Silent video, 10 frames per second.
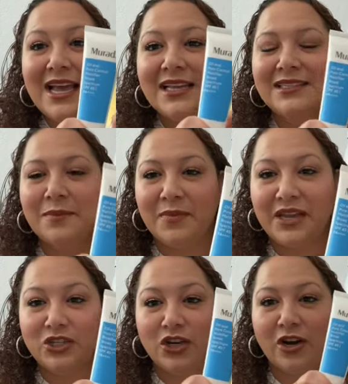to make
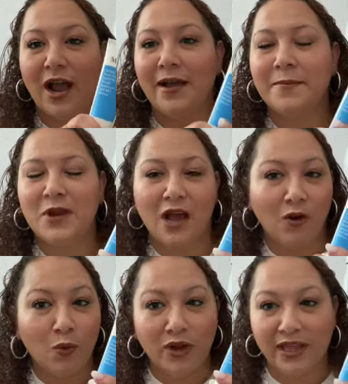sure I'm not
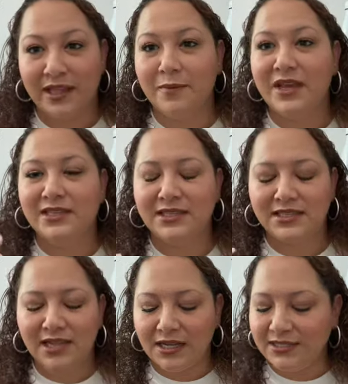oily, because the
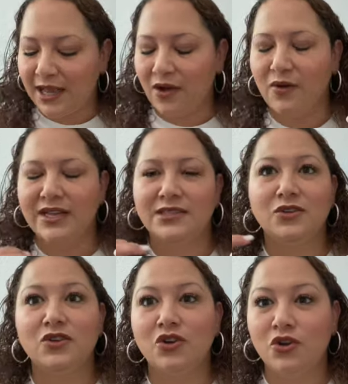sun is out, it's
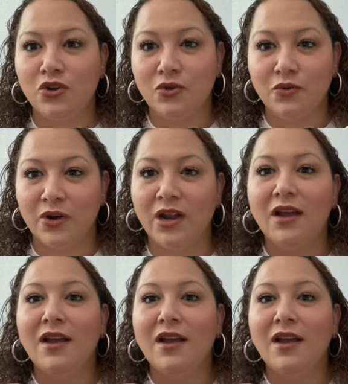noon,